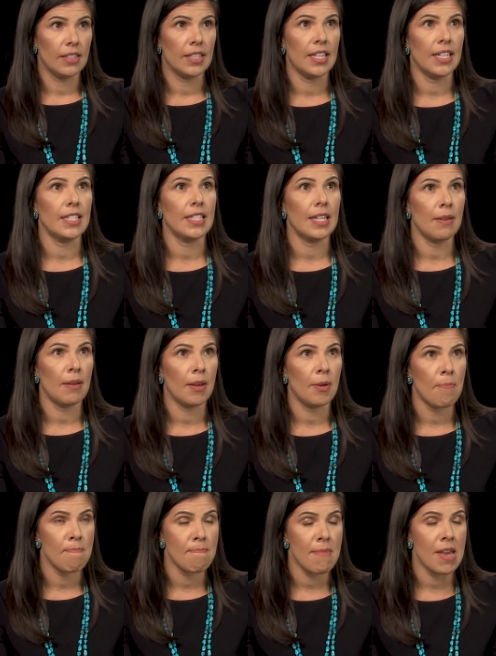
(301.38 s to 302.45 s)
get to
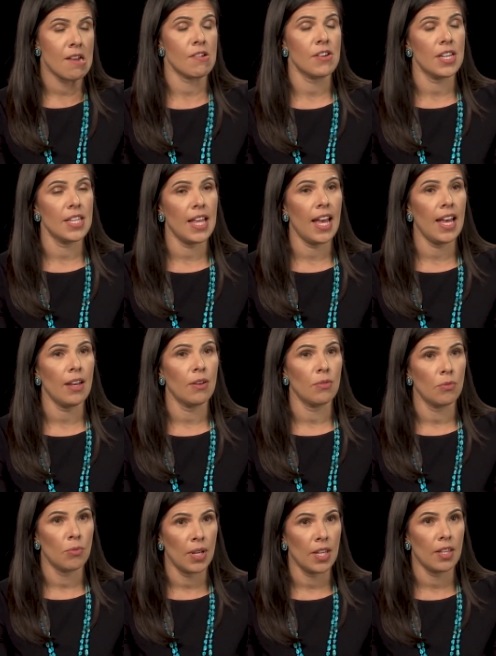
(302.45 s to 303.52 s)
marry that
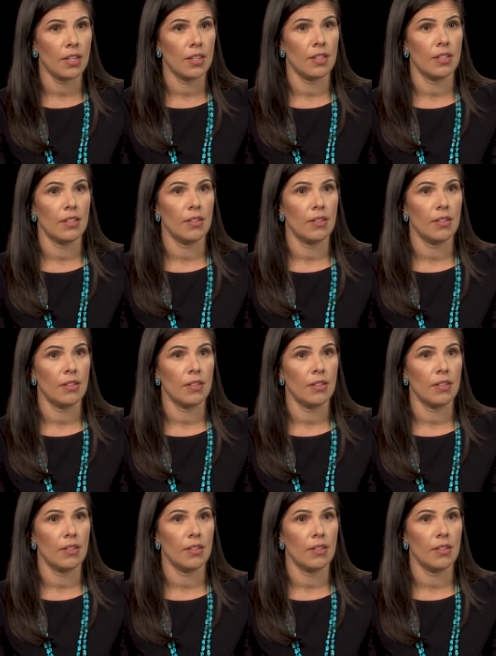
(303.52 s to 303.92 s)
with